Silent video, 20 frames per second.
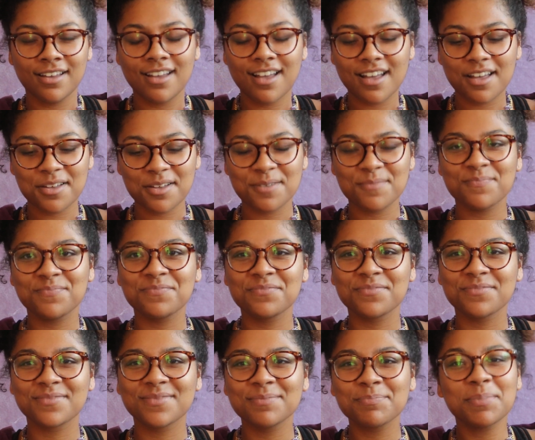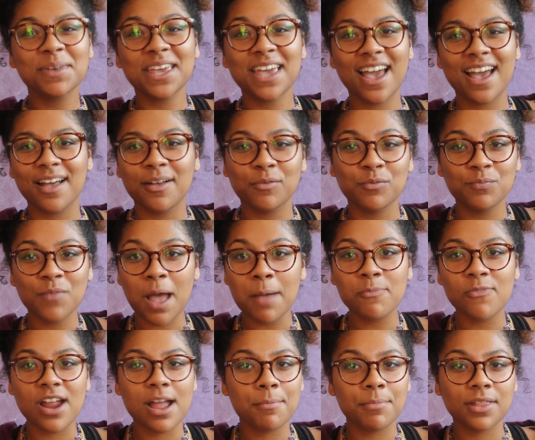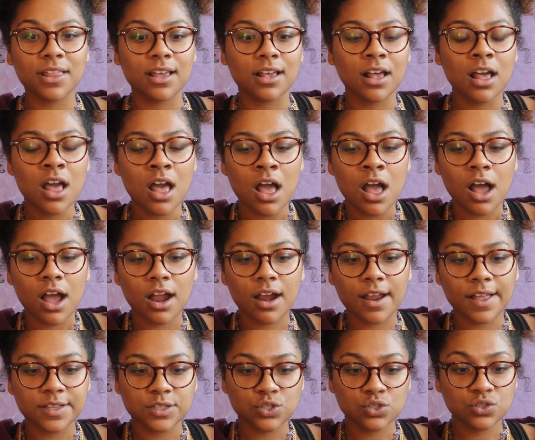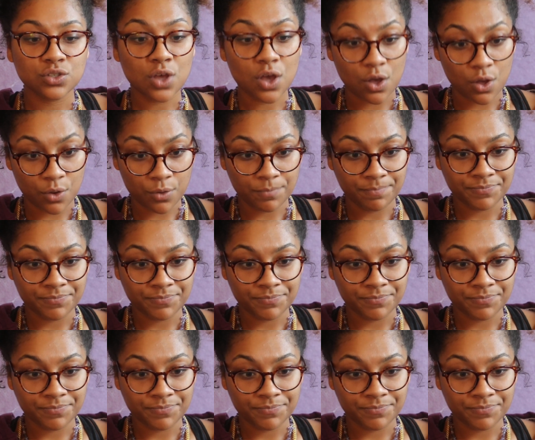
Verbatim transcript: Um, but yeah, I'm rambling. Alright, so